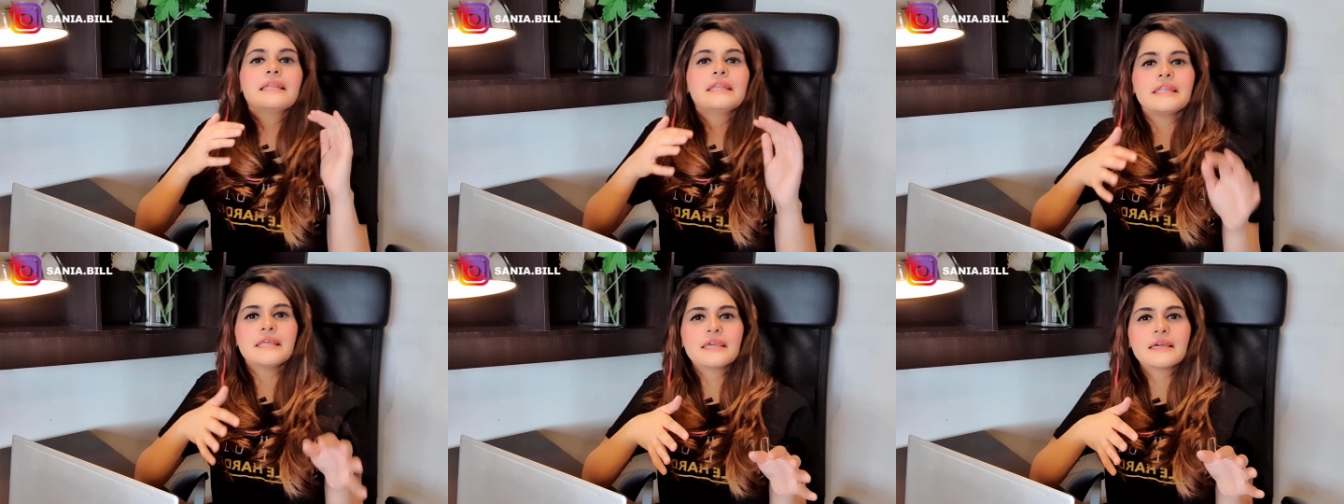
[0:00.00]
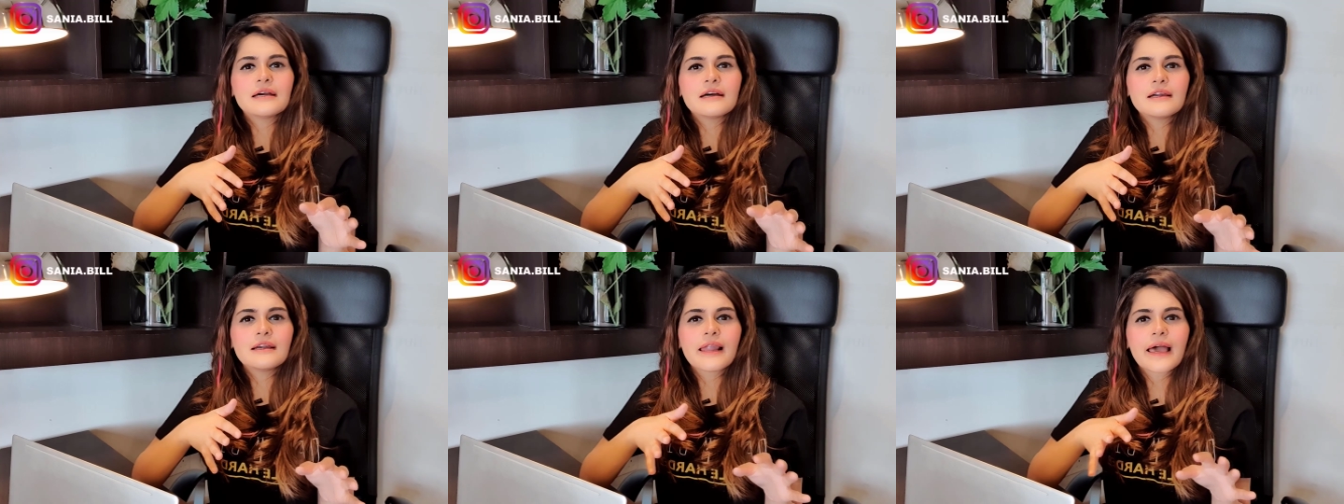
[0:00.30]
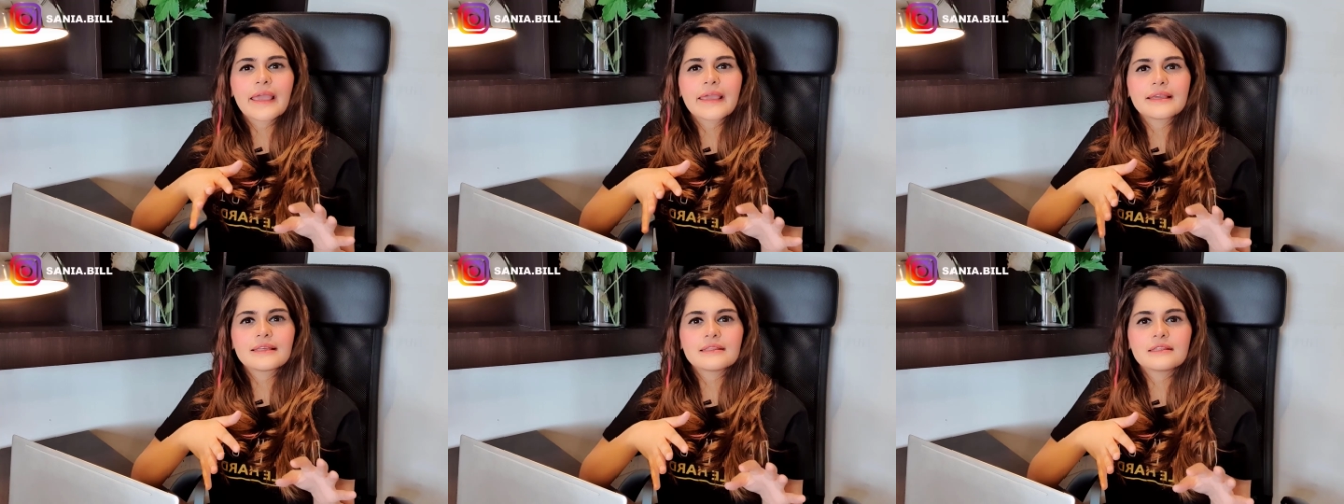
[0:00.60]
near
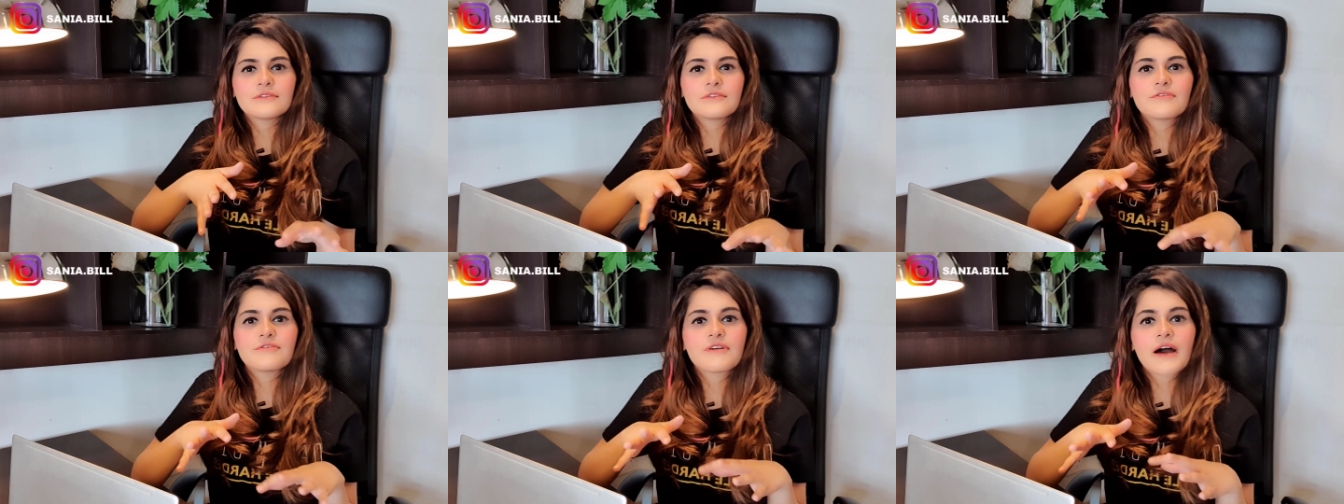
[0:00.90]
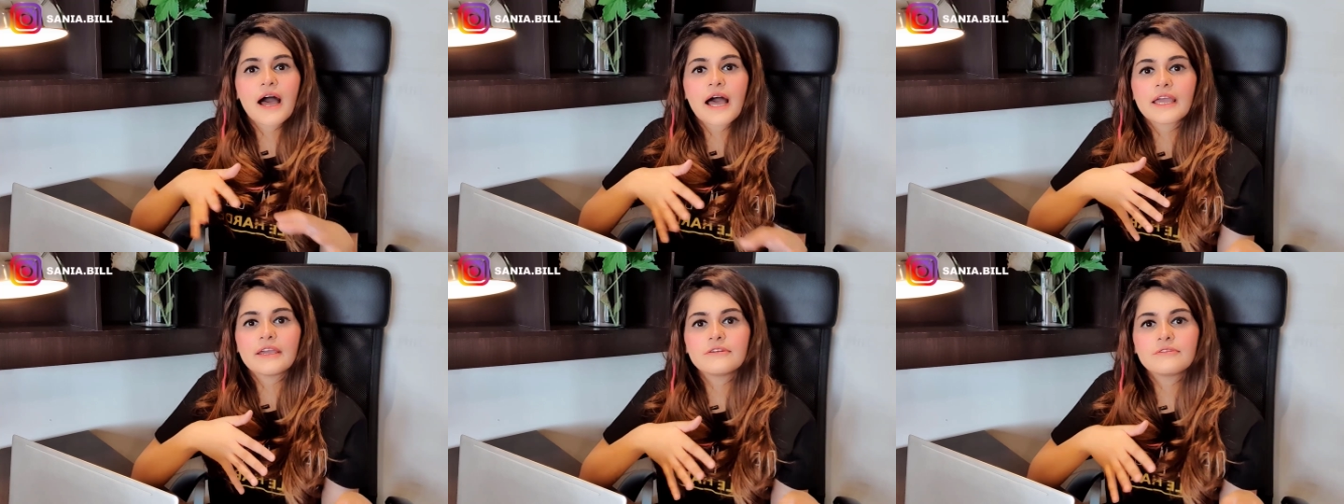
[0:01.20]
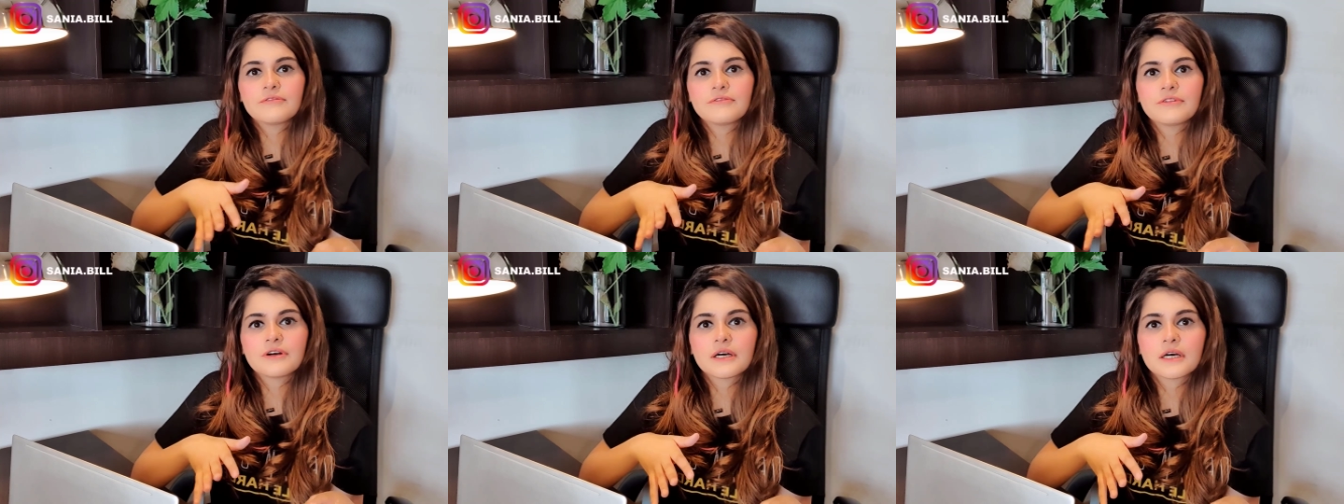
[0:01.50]
like the
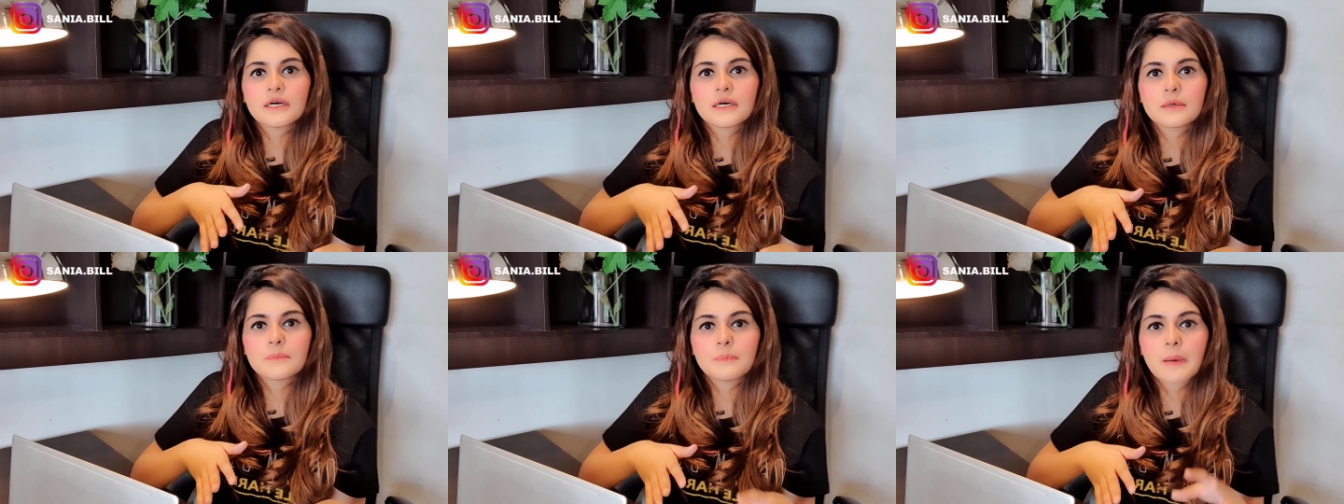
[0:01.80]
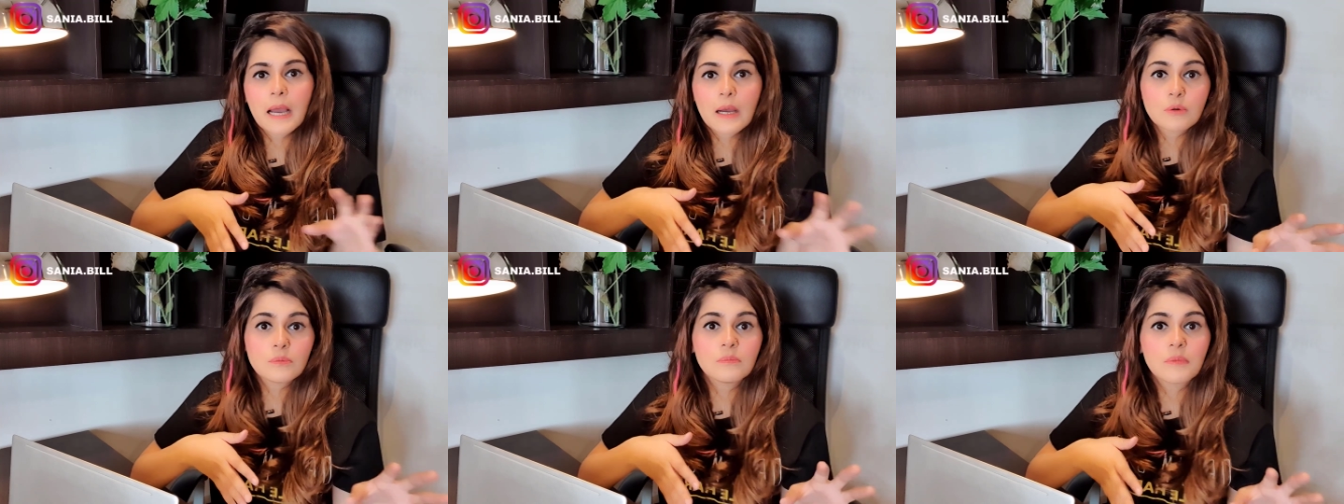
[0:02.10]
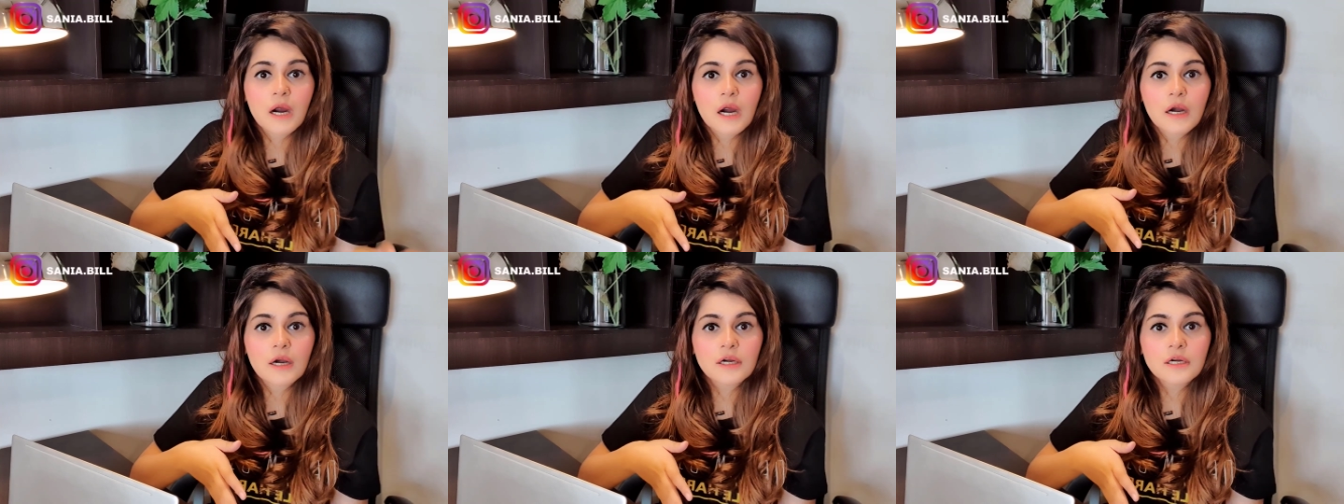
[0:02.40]
5 pound
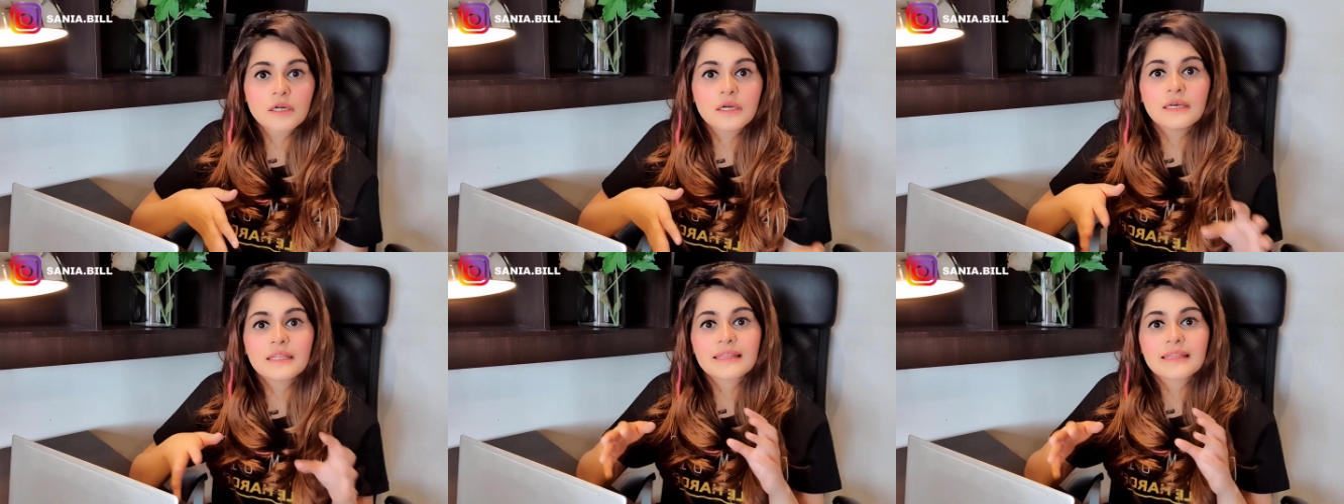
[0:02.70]
mark,